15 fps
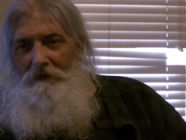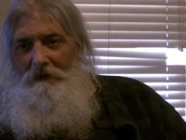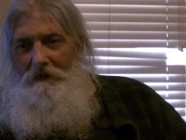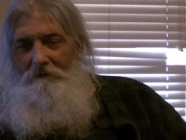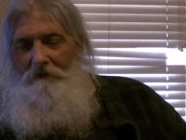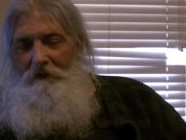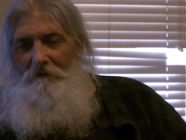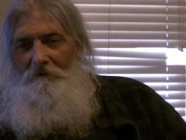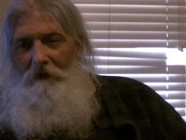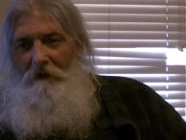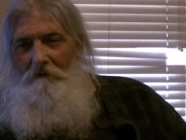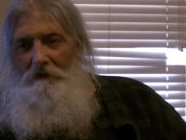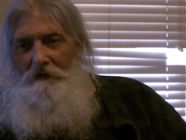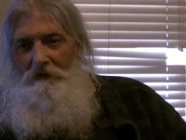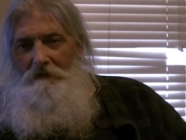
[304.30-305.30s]
And even if
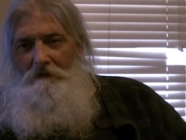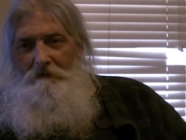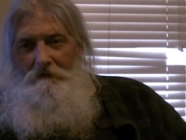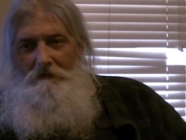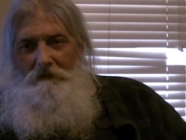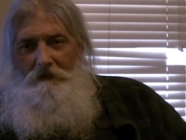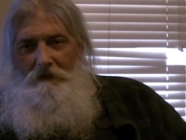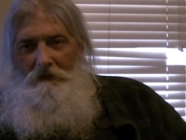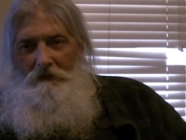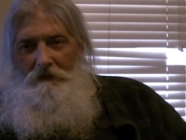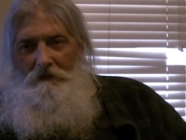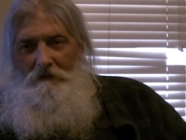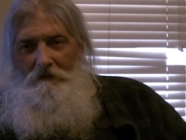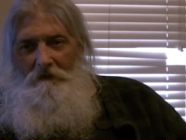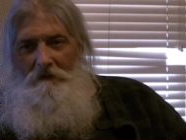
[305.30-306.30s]
I was interested
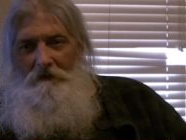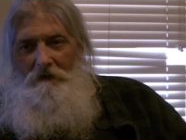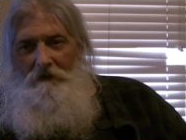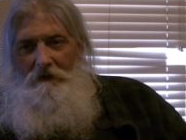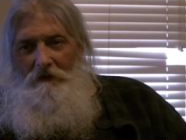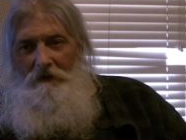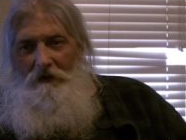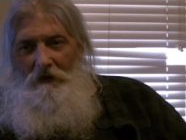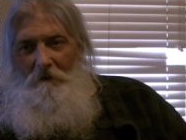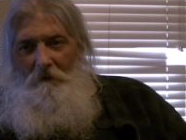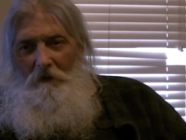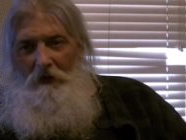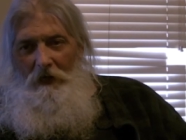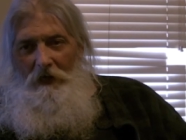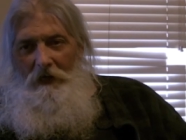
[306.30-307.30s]
in
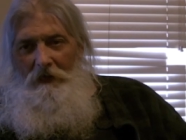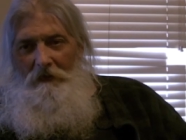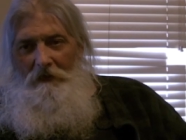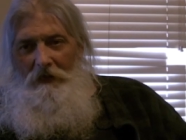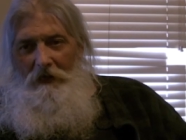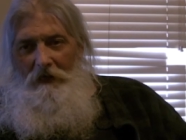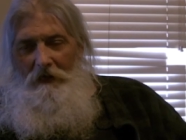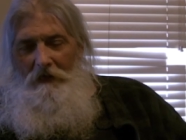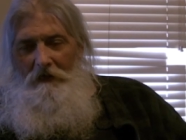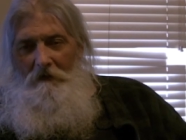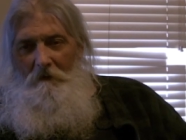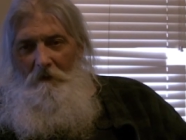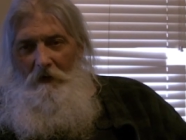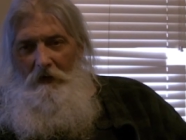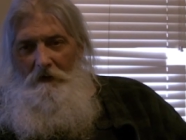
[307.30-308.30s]
applying that kind
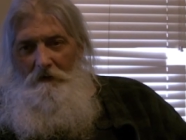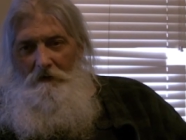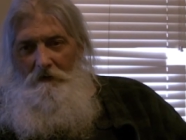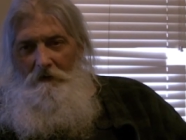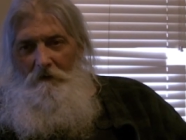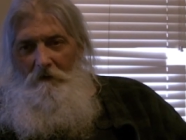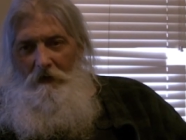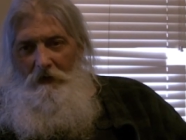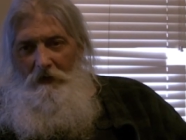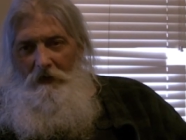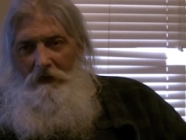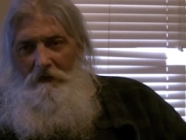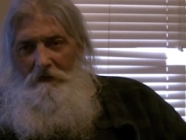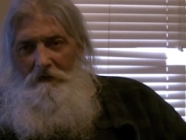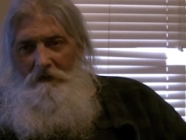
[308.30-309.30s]
of pressure and
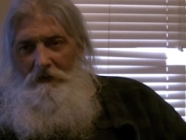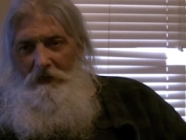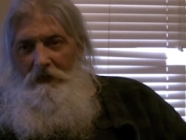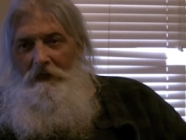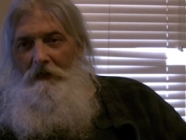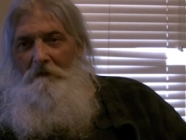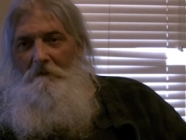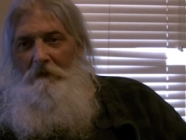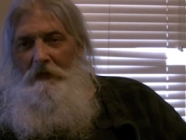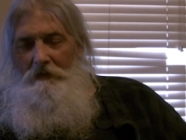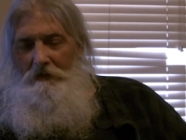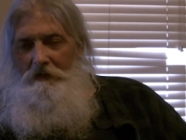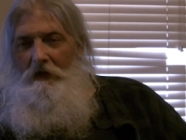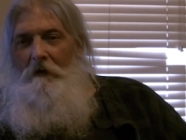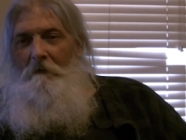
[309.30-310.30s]
whatnot to the end of my
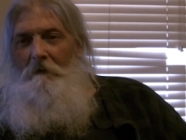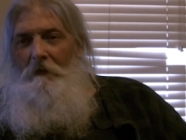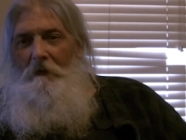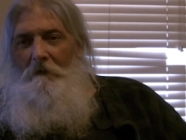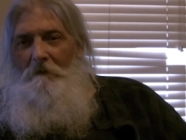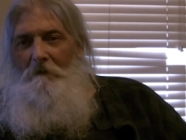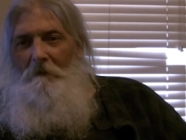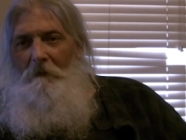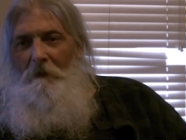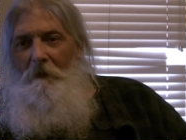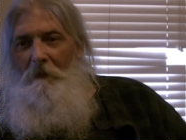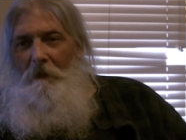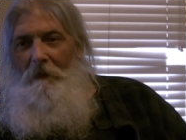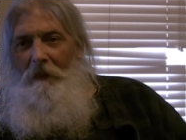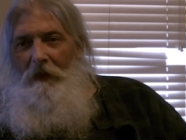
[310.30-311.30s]
stump,
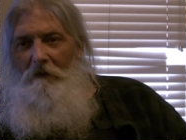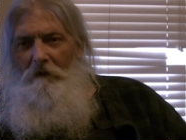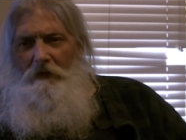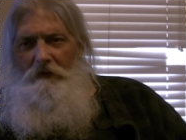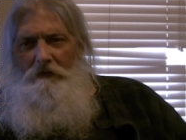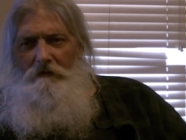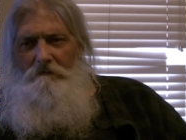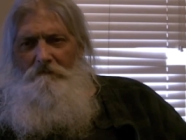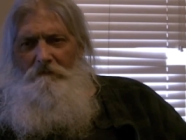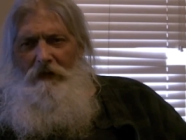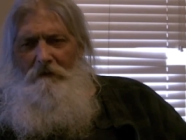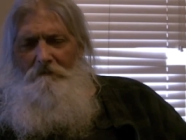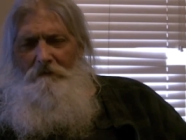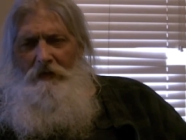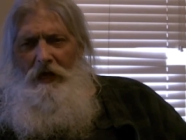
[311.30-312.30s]
which
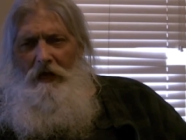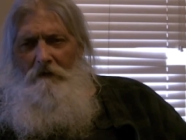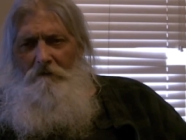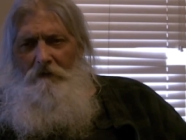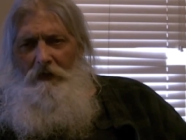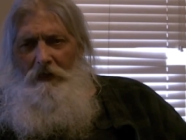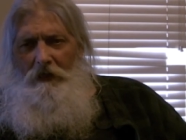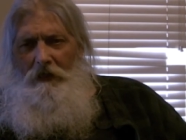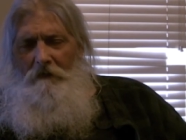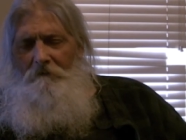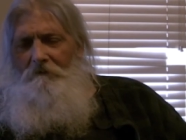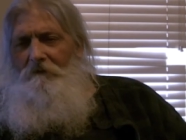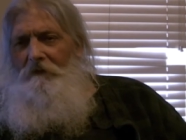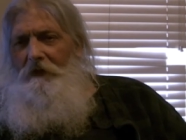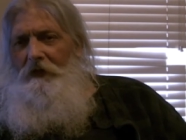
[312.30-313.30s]
I'm not really,
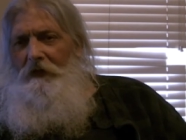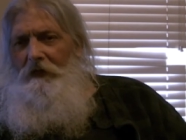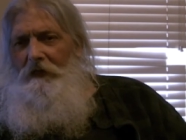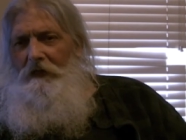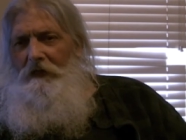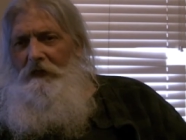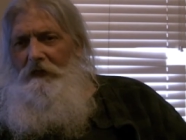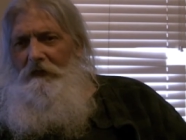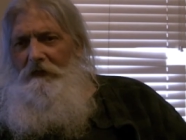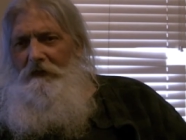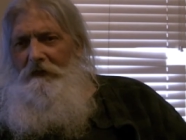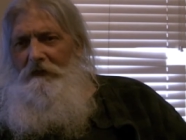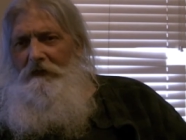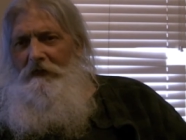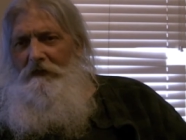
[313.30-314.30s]

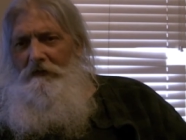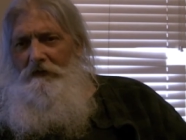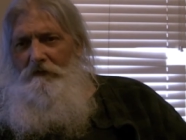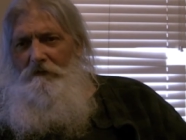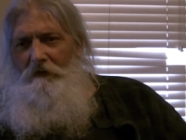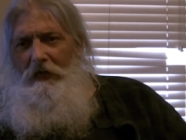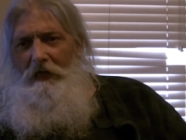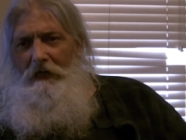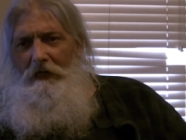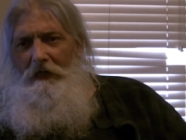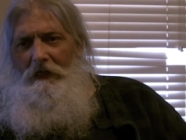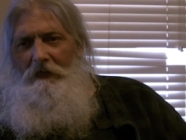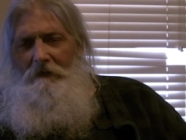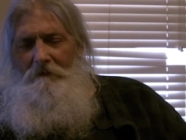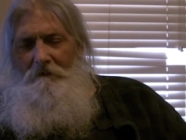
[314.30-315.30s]
not
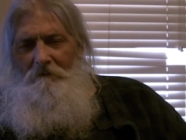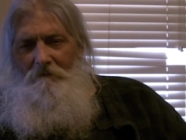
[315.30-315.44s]
directly,